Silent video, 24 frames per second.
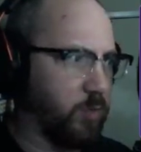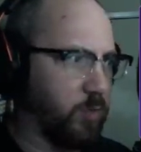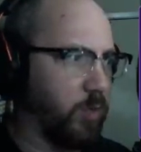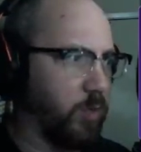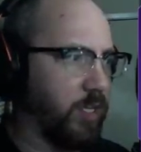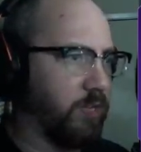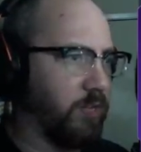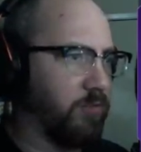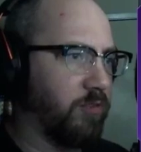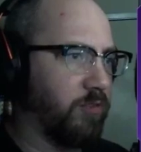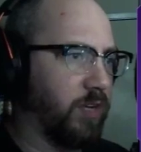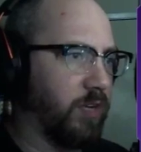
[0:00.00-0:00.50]

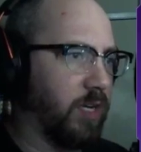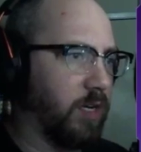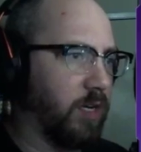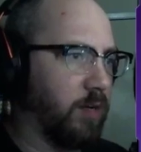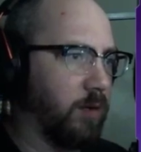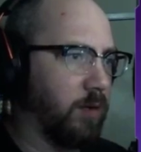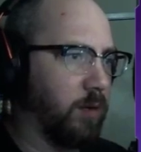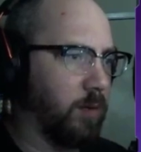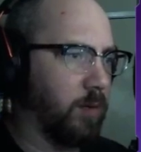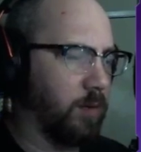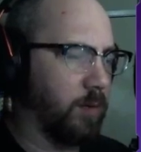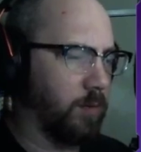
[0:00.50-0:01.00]
we've
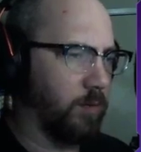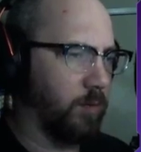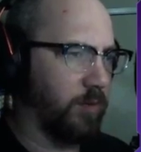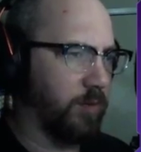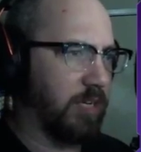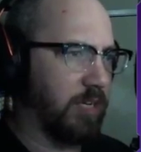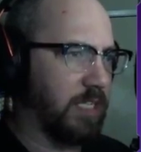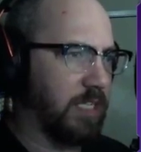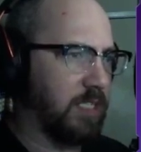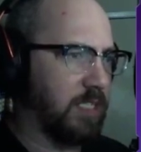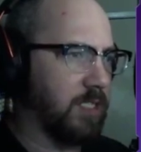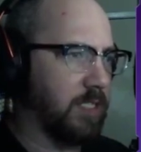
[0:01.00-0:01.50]

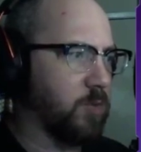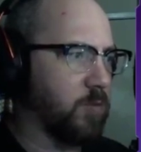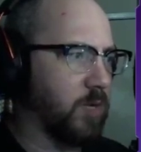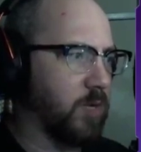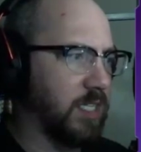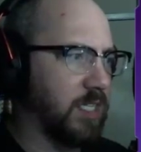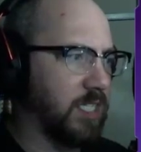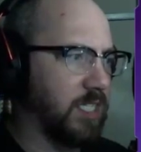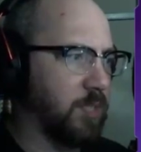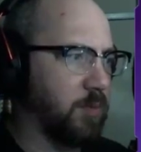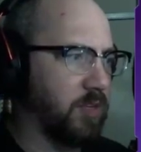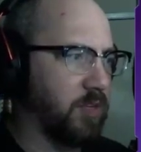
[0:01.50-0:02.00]
got this
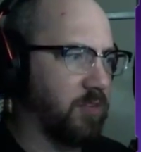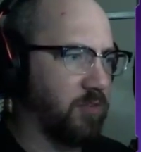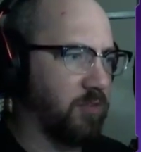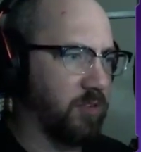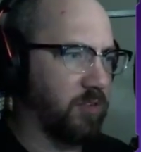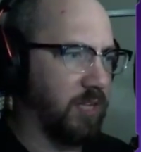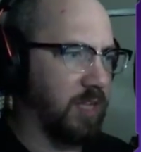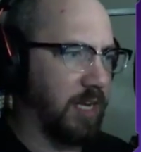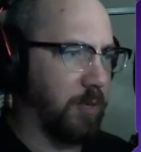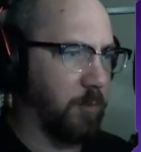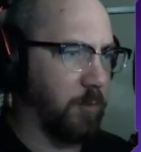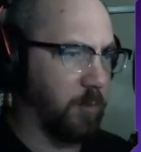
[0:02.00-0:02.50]
recipe for
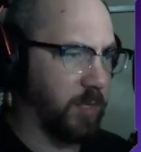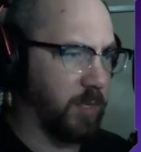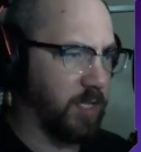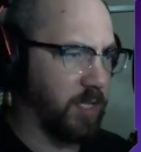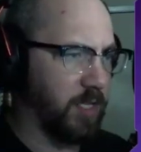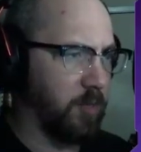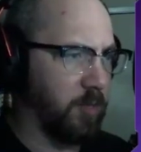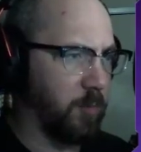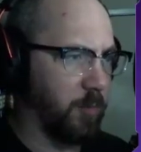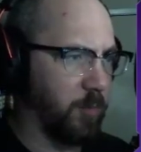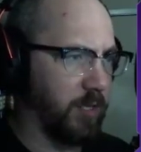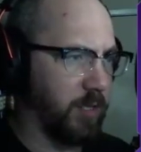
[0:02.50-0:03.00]
like
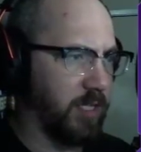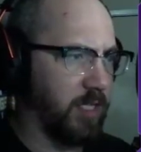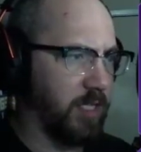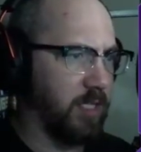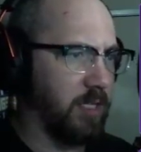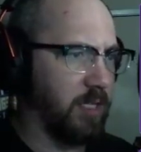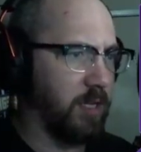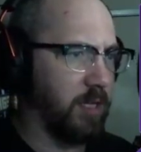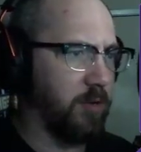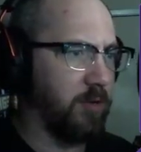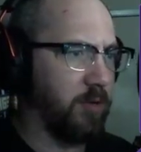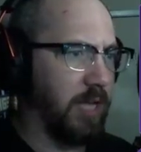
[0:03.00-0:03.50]
really, really
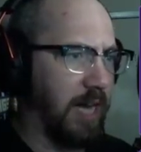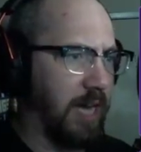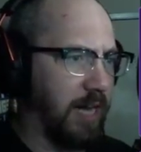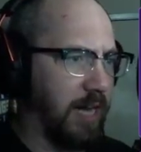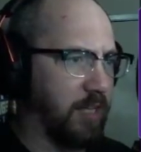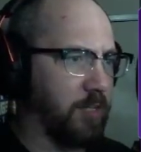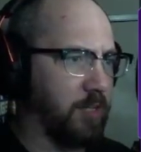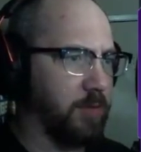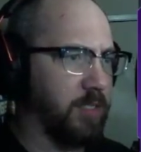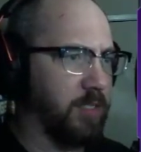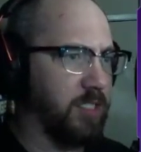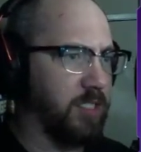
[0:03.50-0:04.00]
low
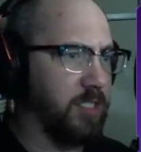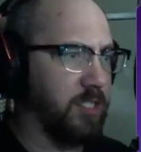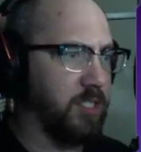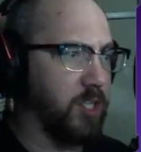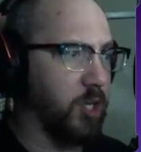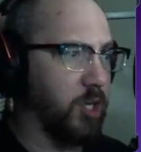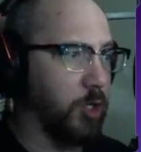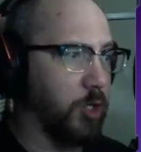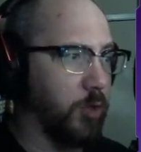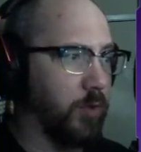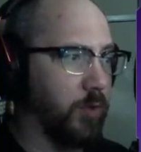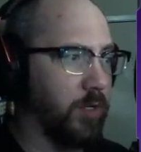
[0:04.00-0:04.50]
calorie
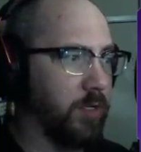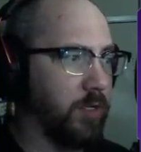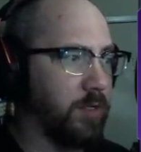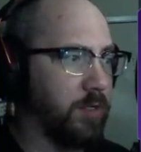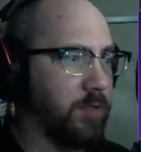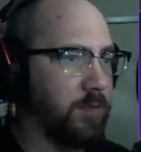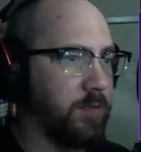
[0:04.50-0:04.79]
dough.